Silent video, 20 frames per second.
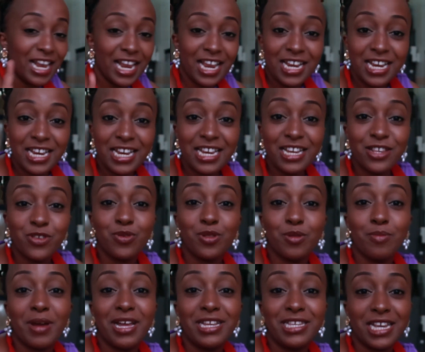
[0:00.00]
lining it with
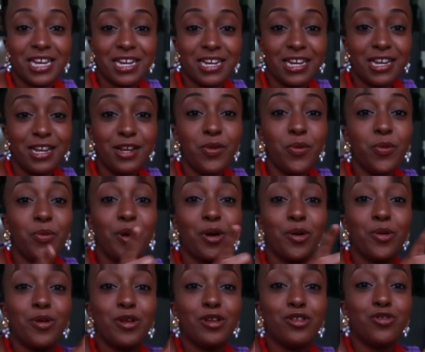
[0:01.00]
margarine, we're
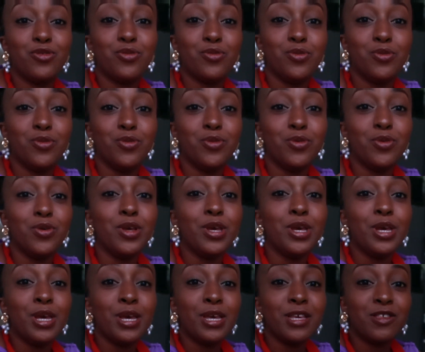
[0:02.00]
going to
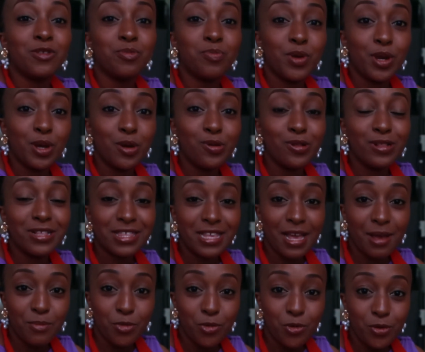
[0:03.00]
sprinkle
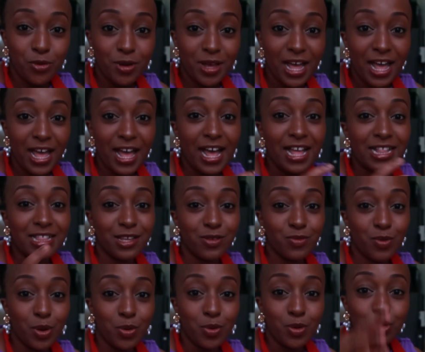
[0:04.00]
some unga, and then
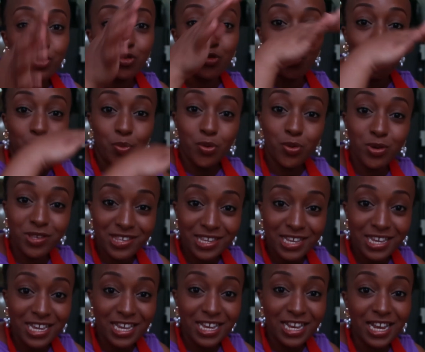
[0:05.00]
we're going to put
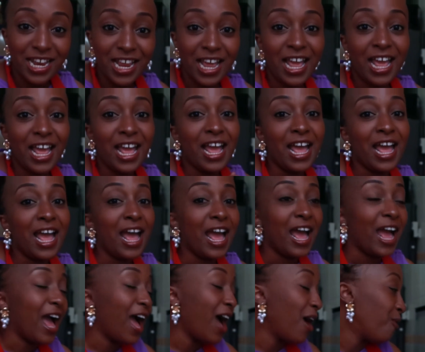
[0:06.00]
in
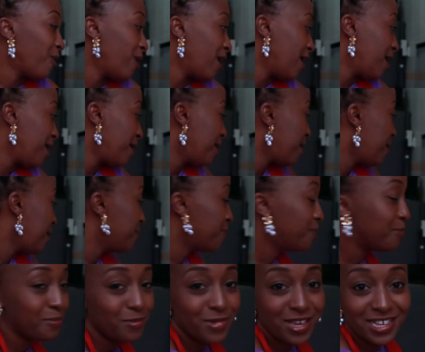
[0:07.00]
our
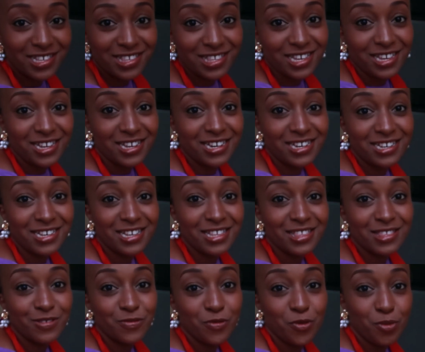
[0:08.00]
mixed
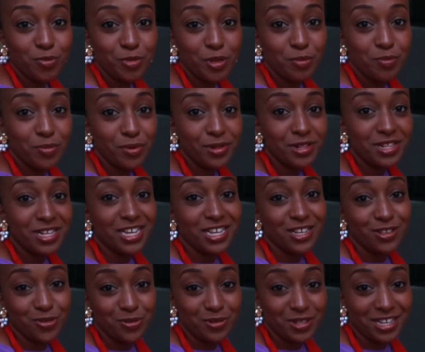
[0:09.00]
ingredients from the bowl
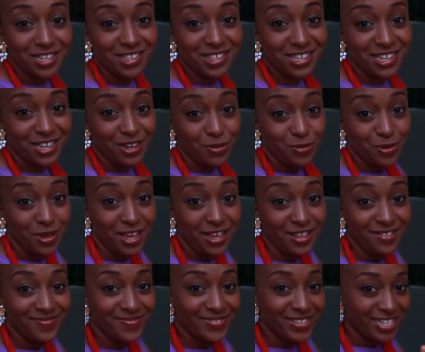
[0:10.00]
into the tin,
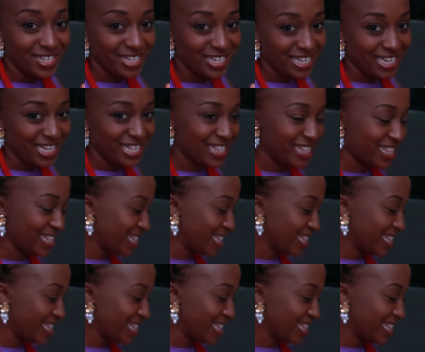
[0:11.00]
okay? Yes.